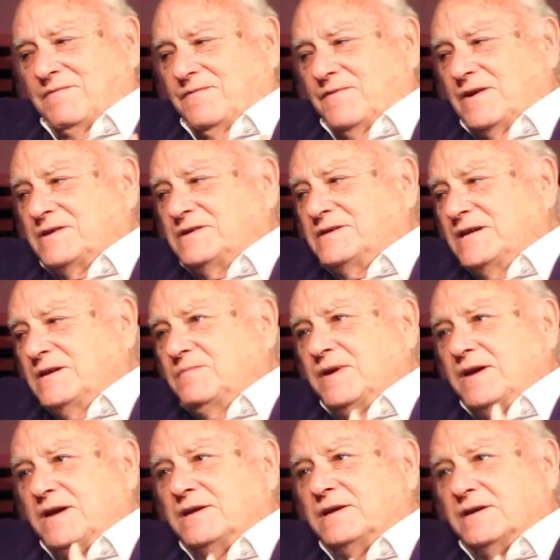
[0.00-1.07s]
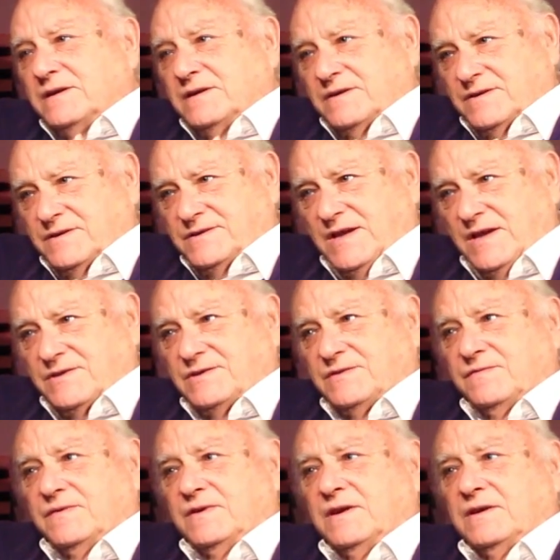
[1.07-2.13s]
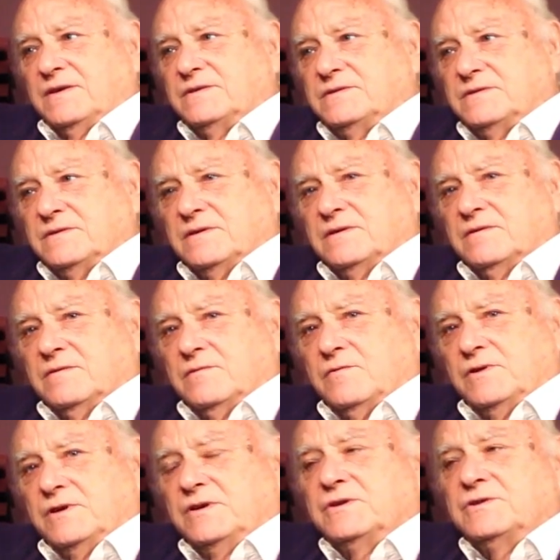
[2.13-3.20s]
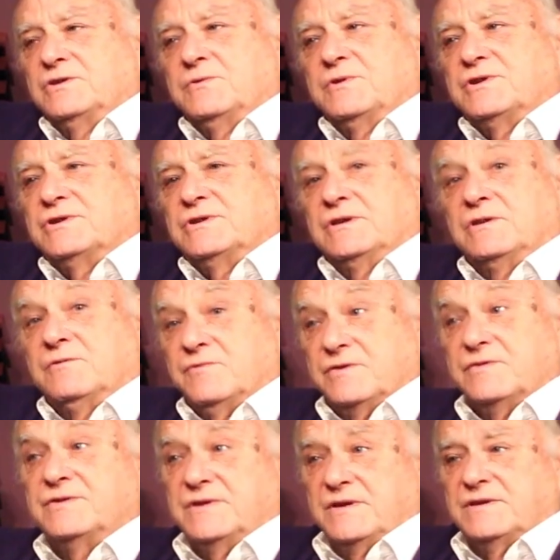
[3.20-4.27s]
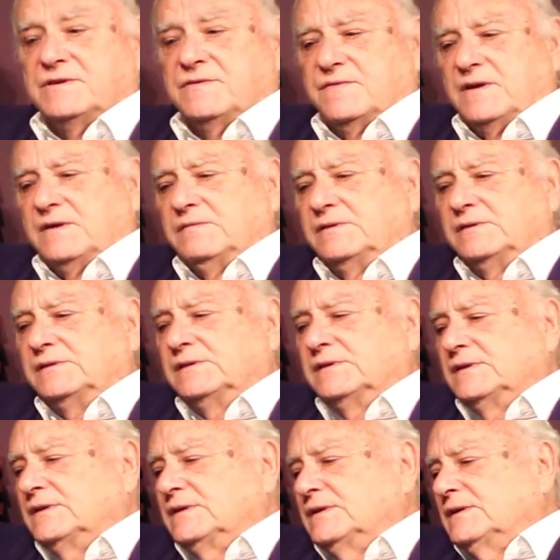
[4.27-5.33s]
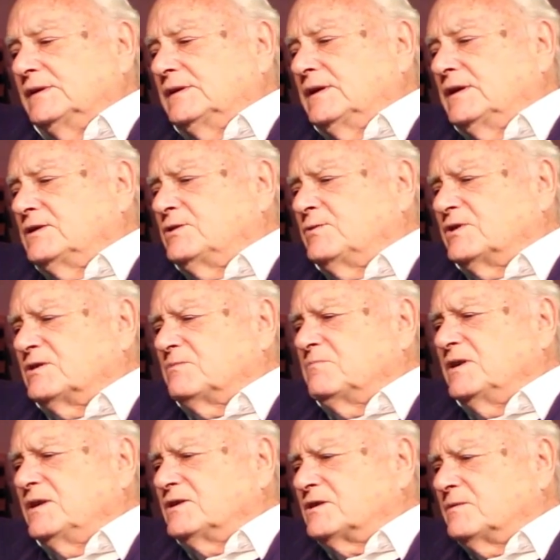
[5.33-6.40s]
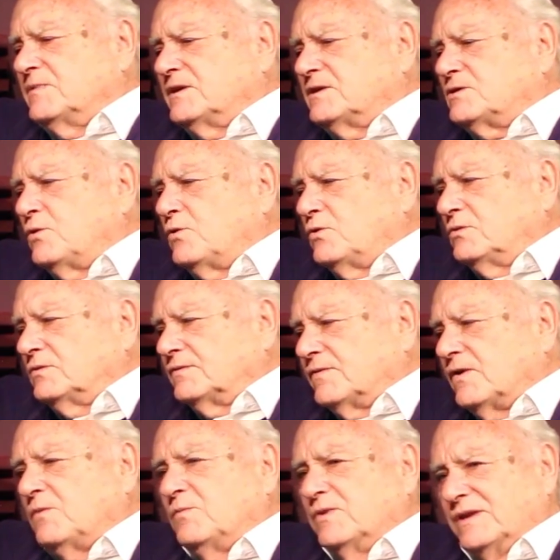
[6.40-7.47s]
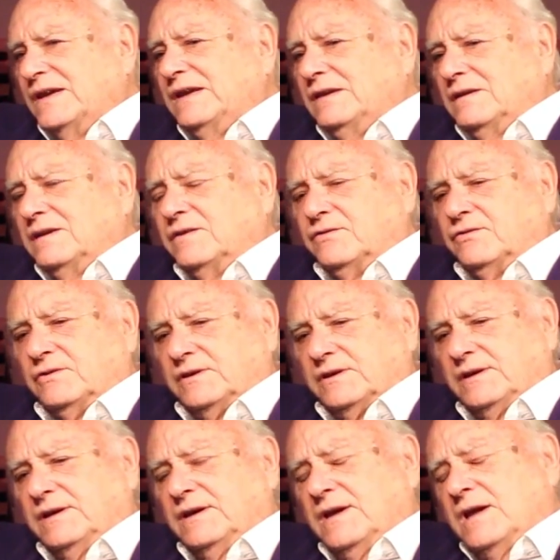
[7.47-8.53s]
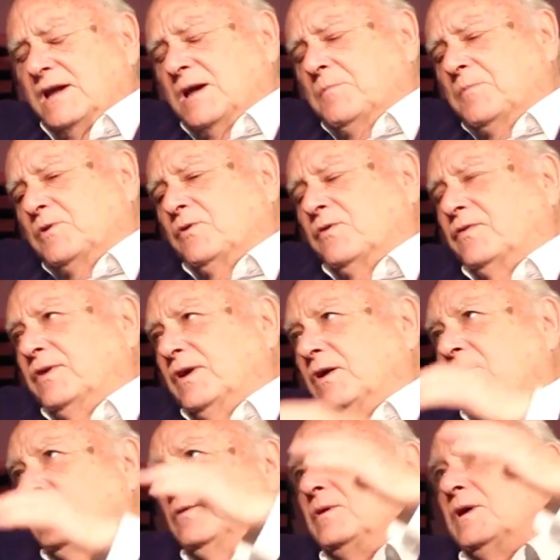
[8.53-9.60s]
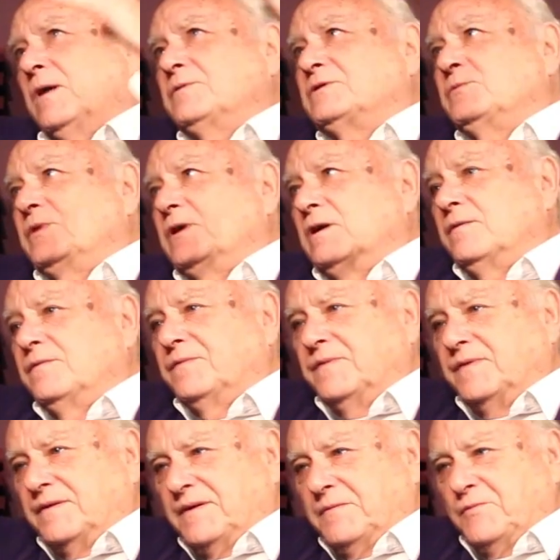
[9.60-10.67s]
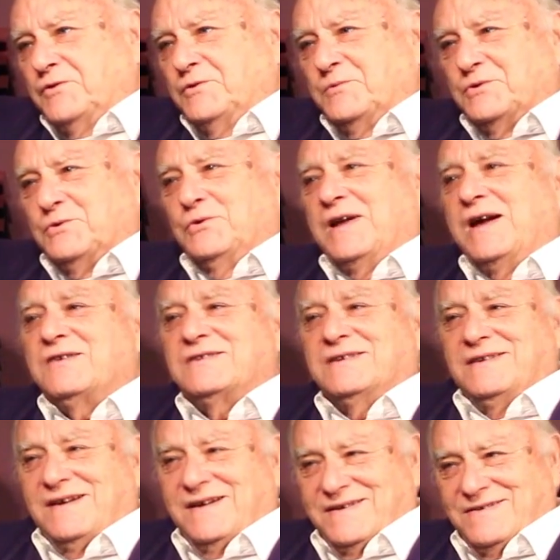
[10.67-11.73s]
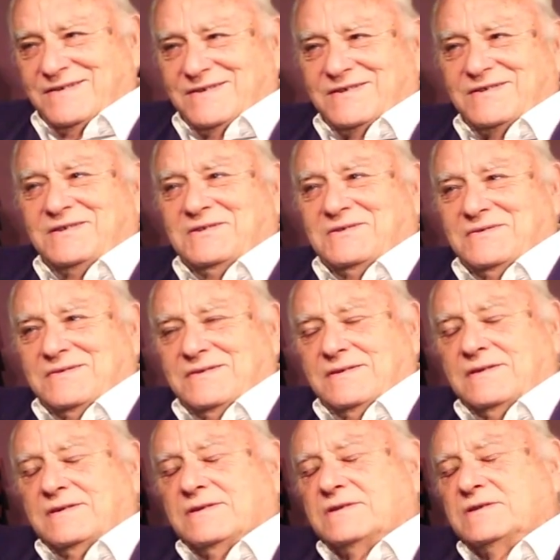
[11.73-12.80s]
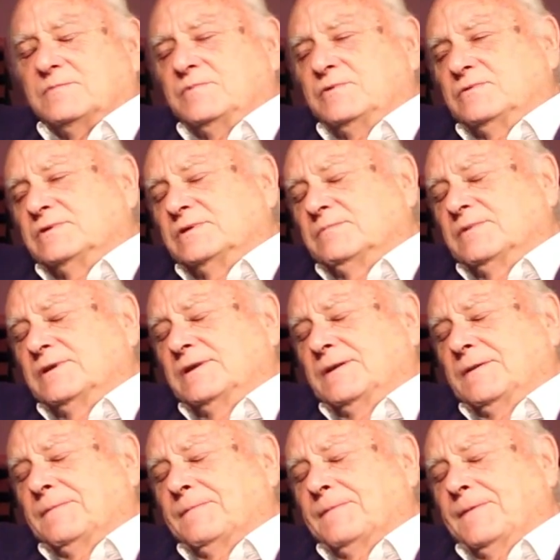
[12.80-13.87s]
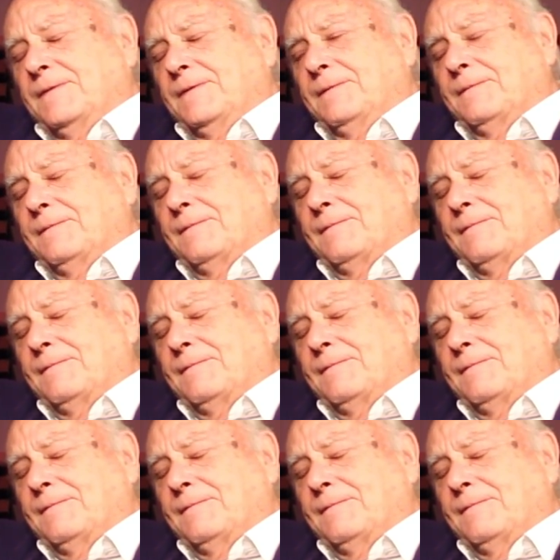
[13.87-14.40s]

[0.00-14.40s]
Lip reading: have a very deep inner sense of things, call it an intuition in the real sense of that word. Intuition means to be taught from within, literally. But also I was aware of what you would call outer guidance too, supporting me, yeah.